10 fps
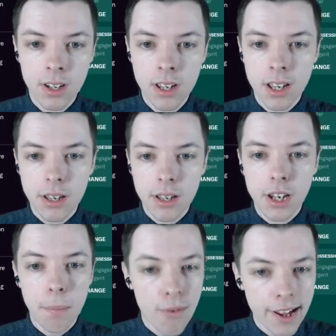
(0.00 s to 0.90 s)
You know,
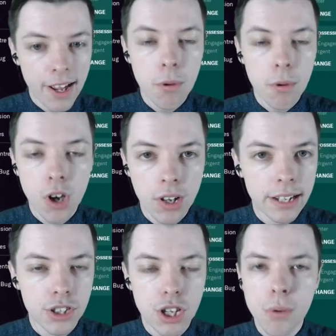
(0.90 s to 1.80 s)
Parejo and Coquelin, 2
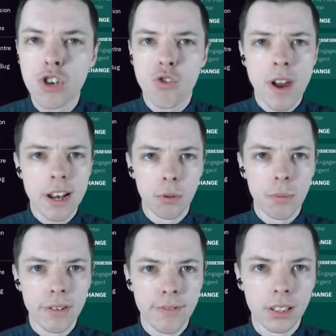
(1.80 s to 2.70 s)
incredible
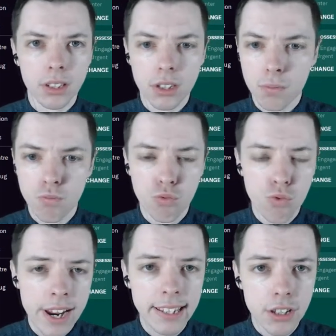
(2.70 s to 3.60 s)
midfielders, really
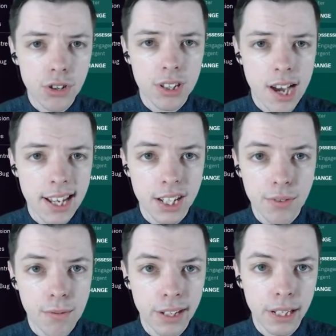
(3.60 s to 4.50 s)
good signings from
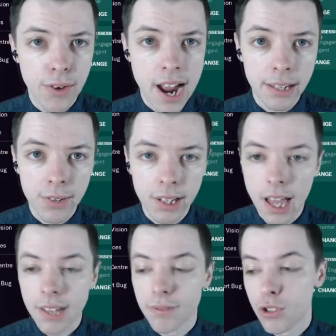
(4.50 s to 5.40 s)
Villarreal in real life,
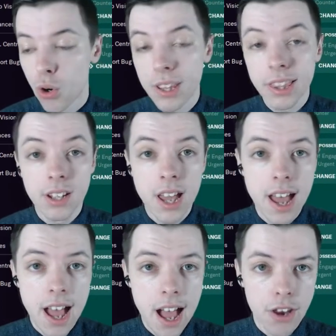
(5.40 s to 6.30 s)
joined
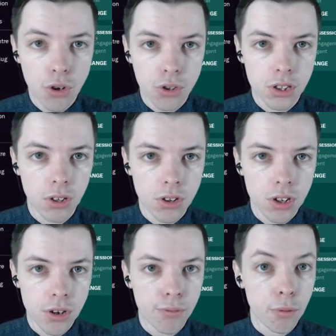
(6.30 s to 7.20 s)
not too long ago
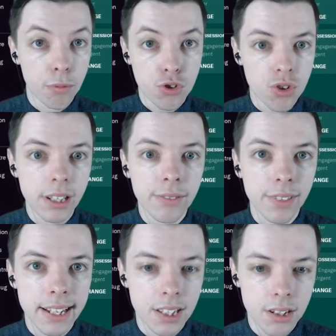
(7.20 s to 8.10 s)
from struggling
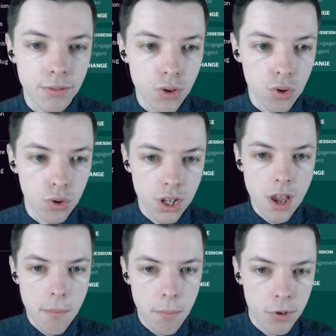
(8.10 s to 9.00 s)
Valencia, of course, but
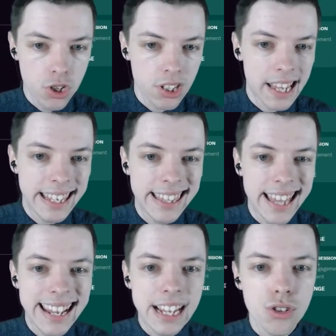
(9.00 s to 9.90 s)
we're just lacking that
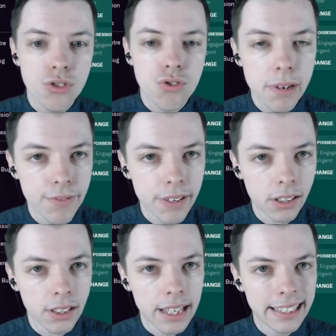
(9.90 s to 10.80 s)
extra midfielder,
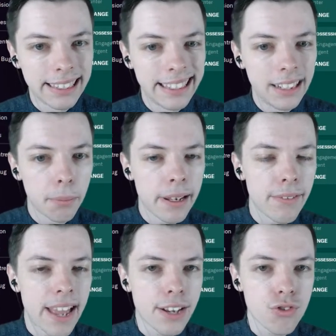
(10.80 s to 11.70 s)
that little bit of
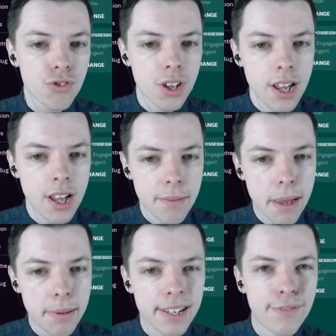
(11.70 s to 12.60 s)
extra, maybe
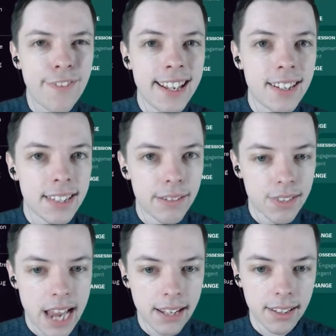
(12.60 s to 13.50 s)
defensive
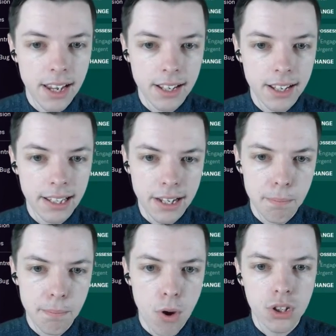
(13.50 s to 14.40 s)
talent as like a
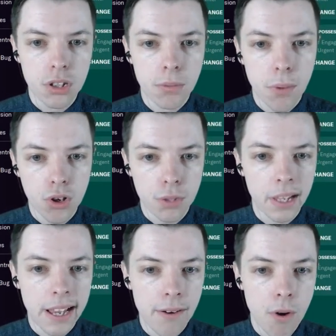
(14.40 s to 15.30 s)
box-to-box player
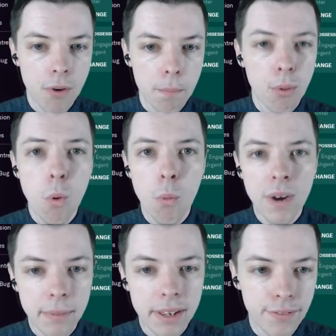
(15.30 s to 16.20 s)
or a ball-winning
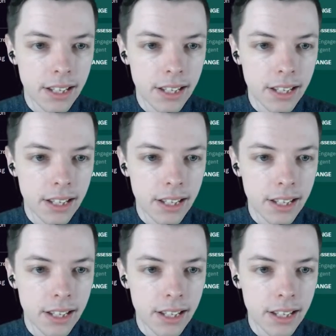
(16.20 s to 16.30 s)
midfielder.